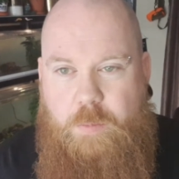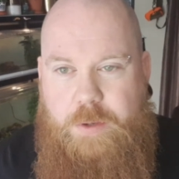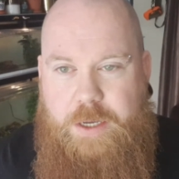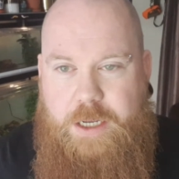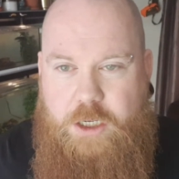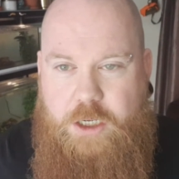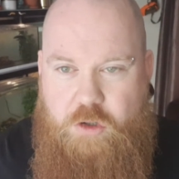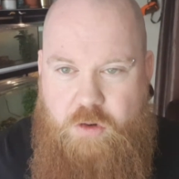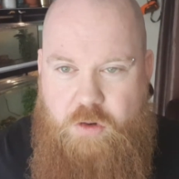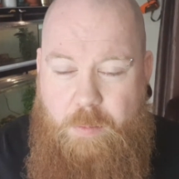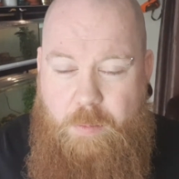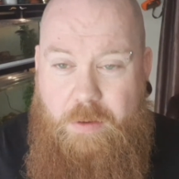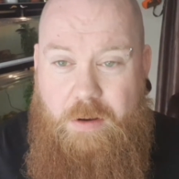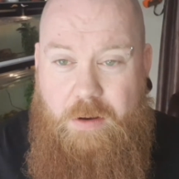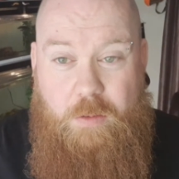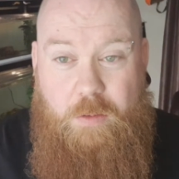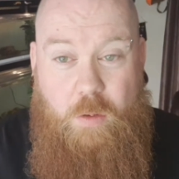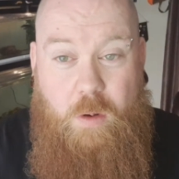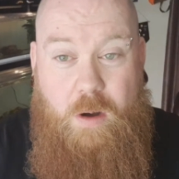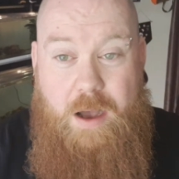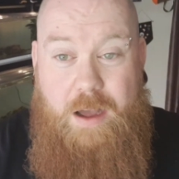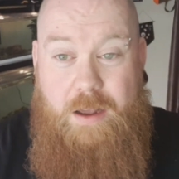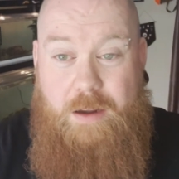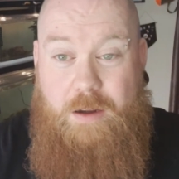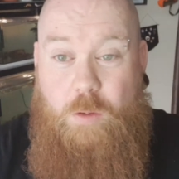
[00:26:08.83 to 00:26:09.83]
we attract. Well,
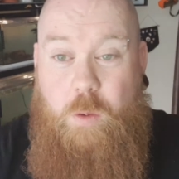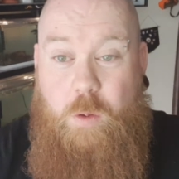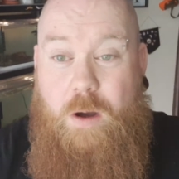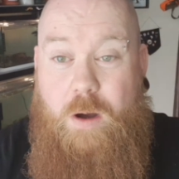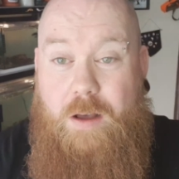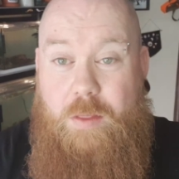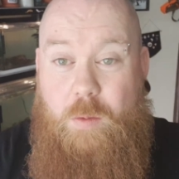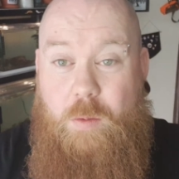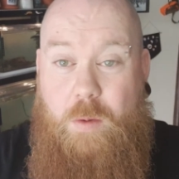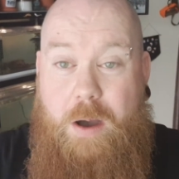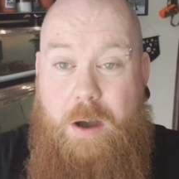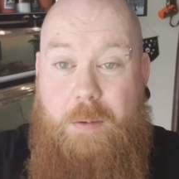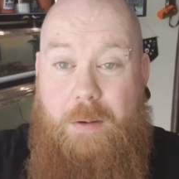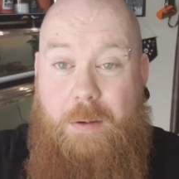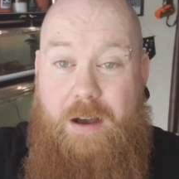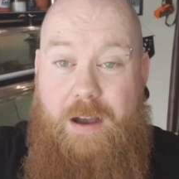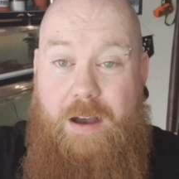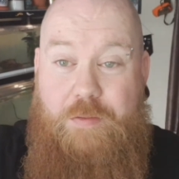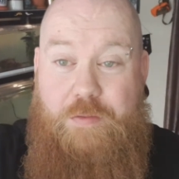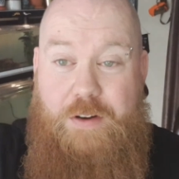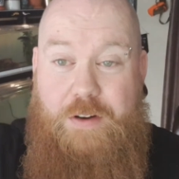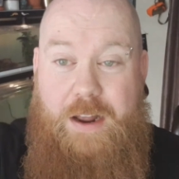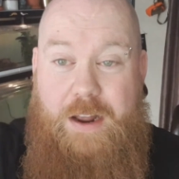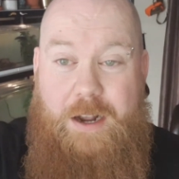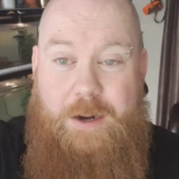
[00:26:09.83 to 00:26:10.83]
quite the
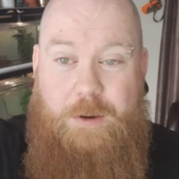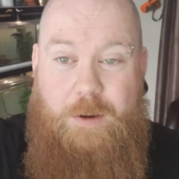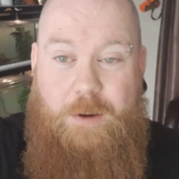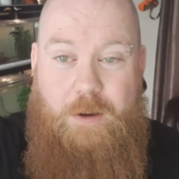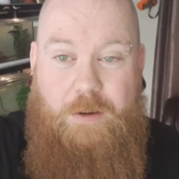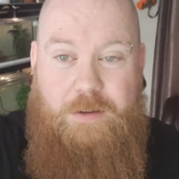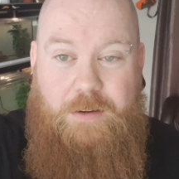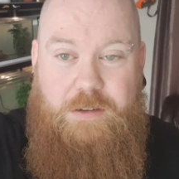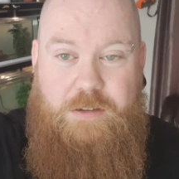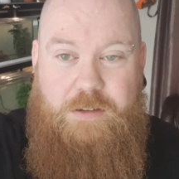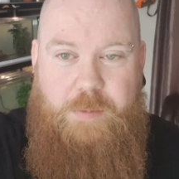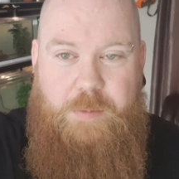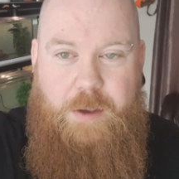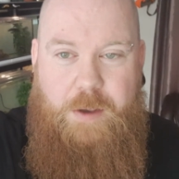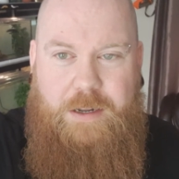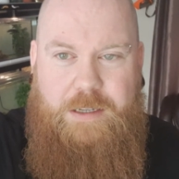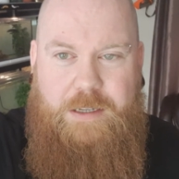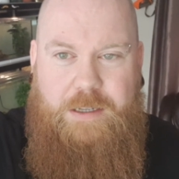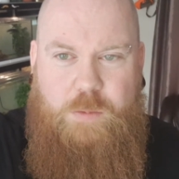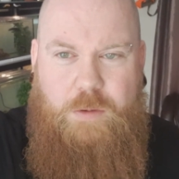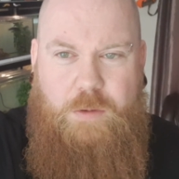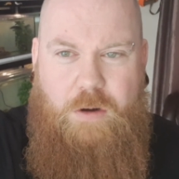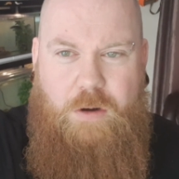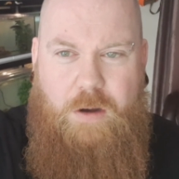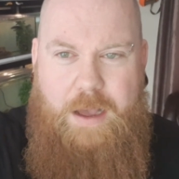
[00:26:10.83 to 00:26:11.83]
wildlife in our garden, to be
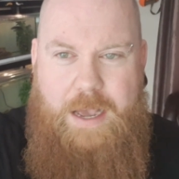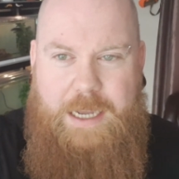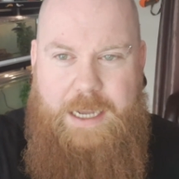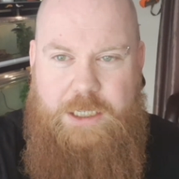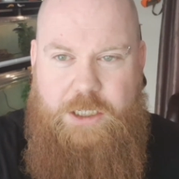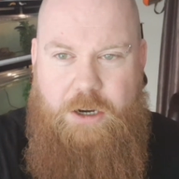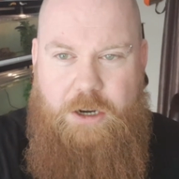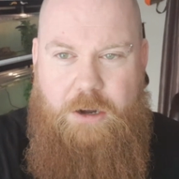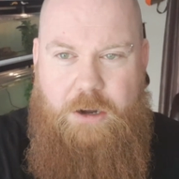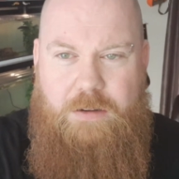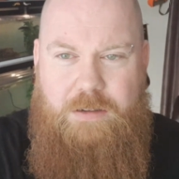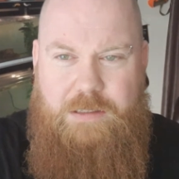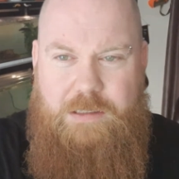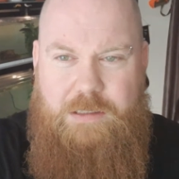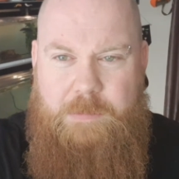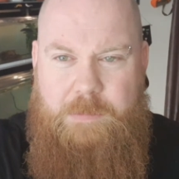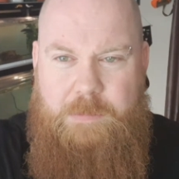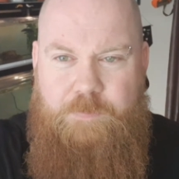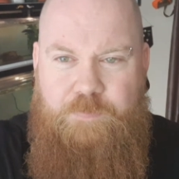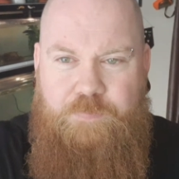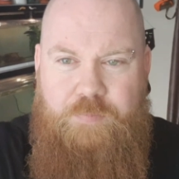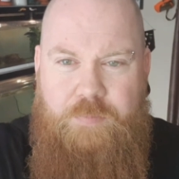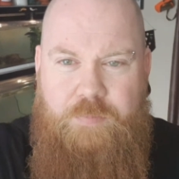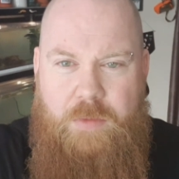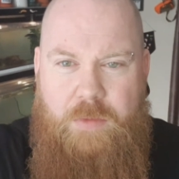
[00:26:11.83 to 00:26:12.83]
honest. We've got hedgehogs,
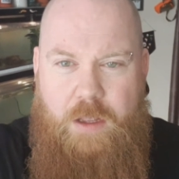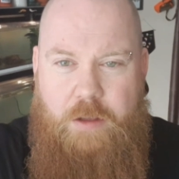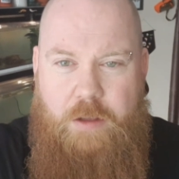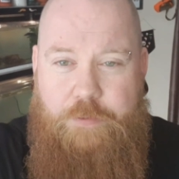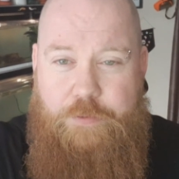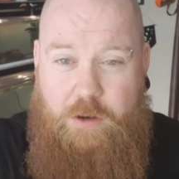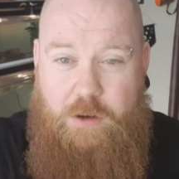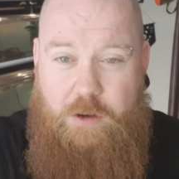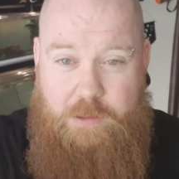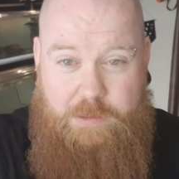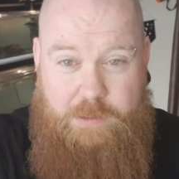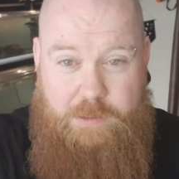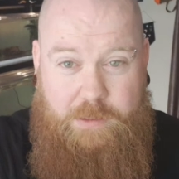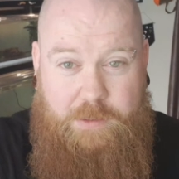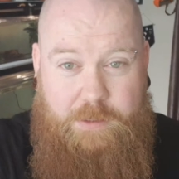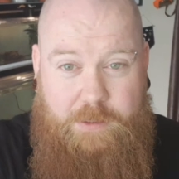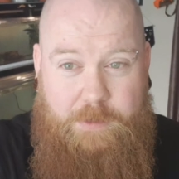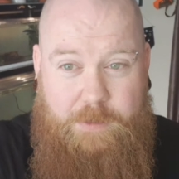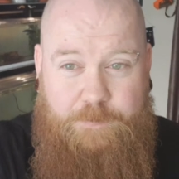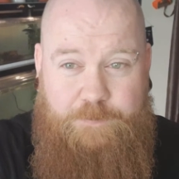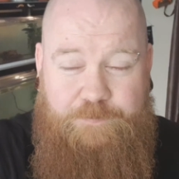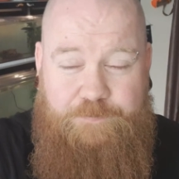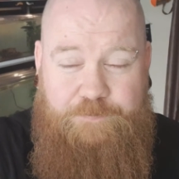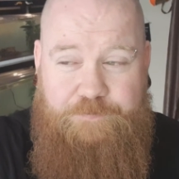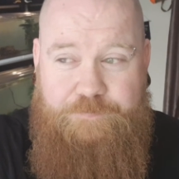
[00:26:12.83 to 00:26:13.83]
foxes,
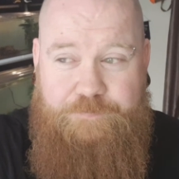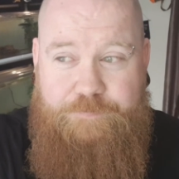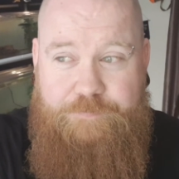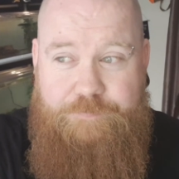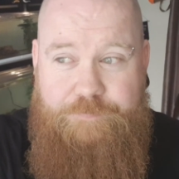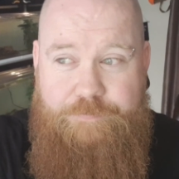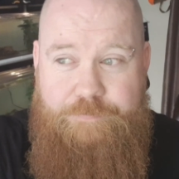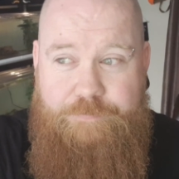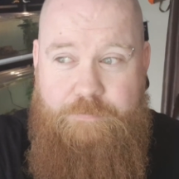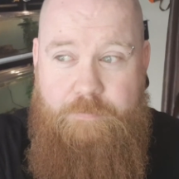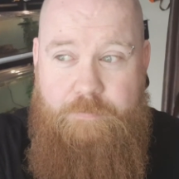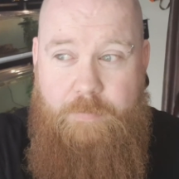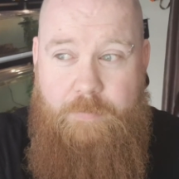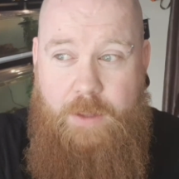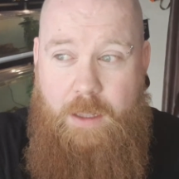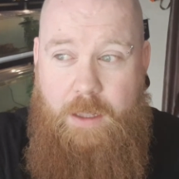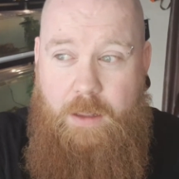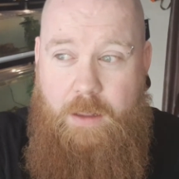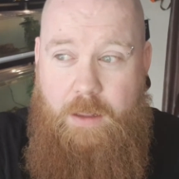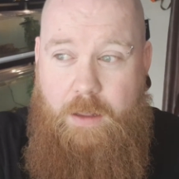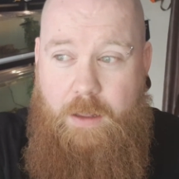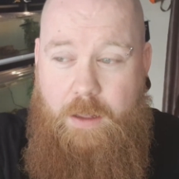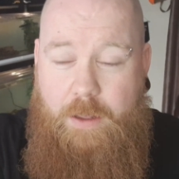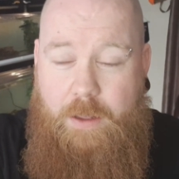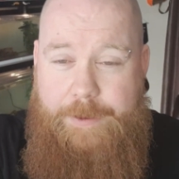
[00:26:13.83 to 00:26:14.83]

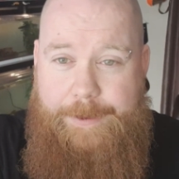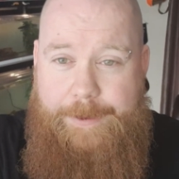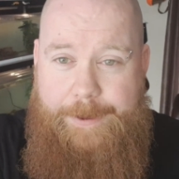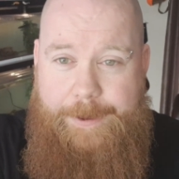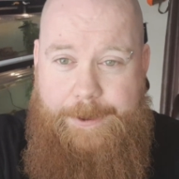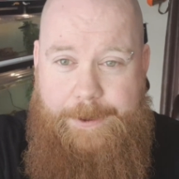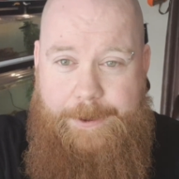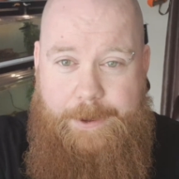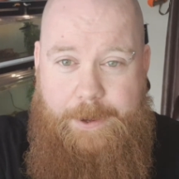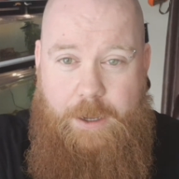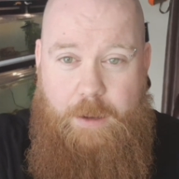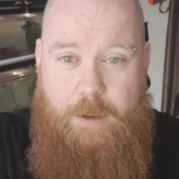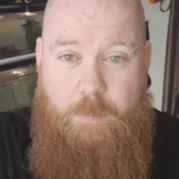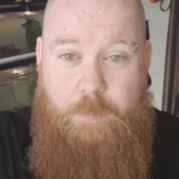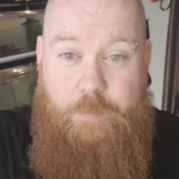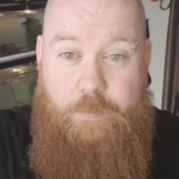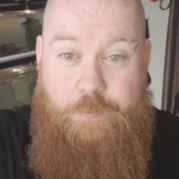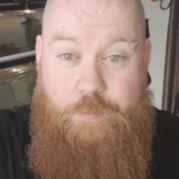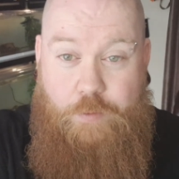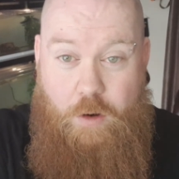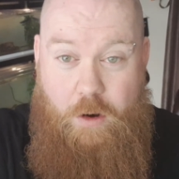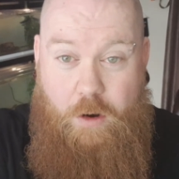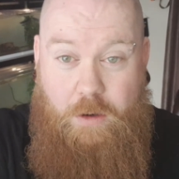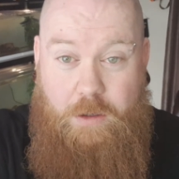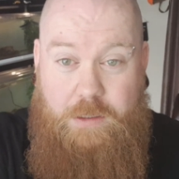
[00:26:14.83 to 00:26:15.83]

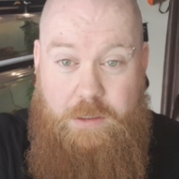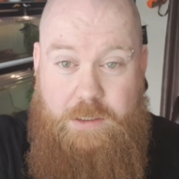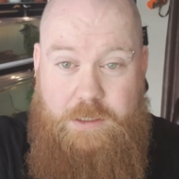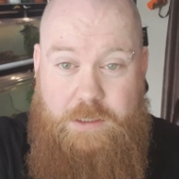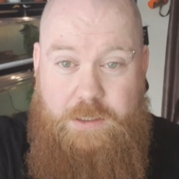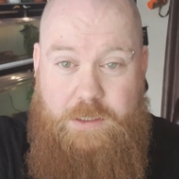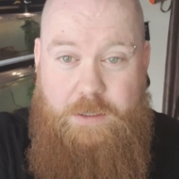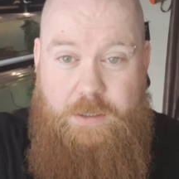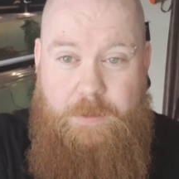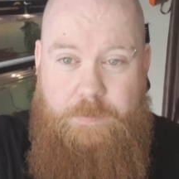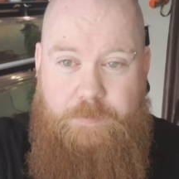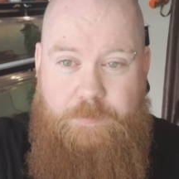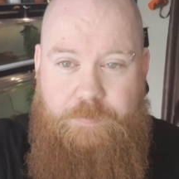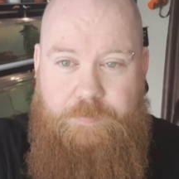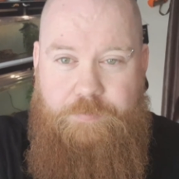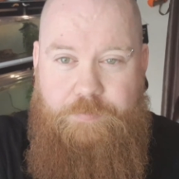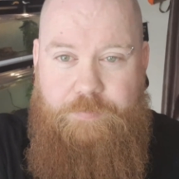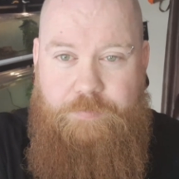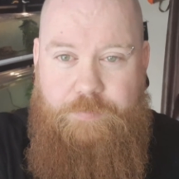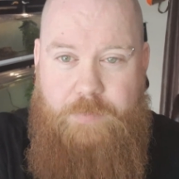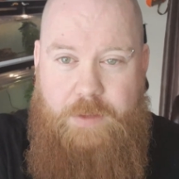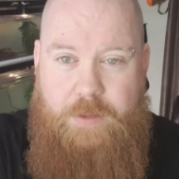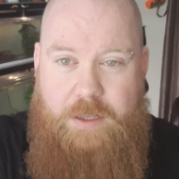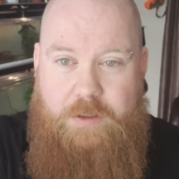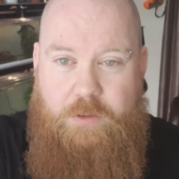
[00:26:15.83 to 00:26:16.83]
frogs.
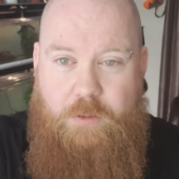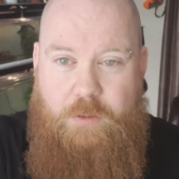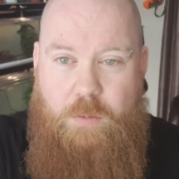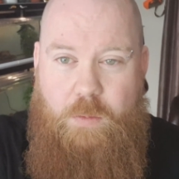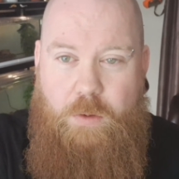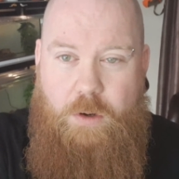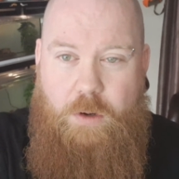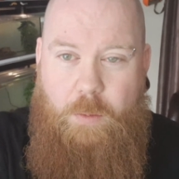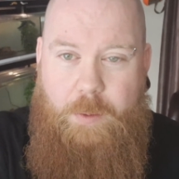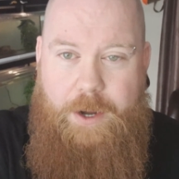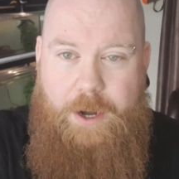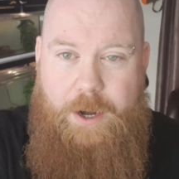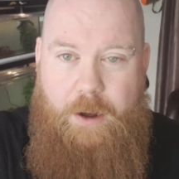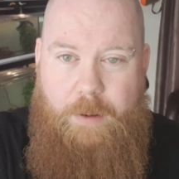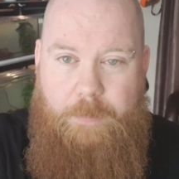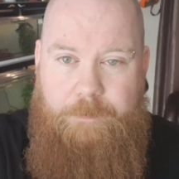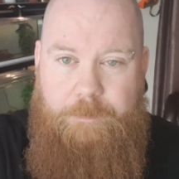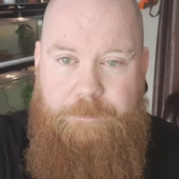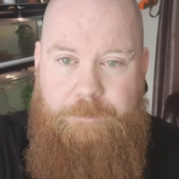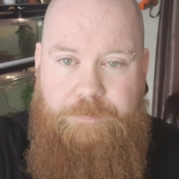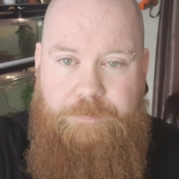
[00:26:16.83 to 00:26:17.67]
It's all going on.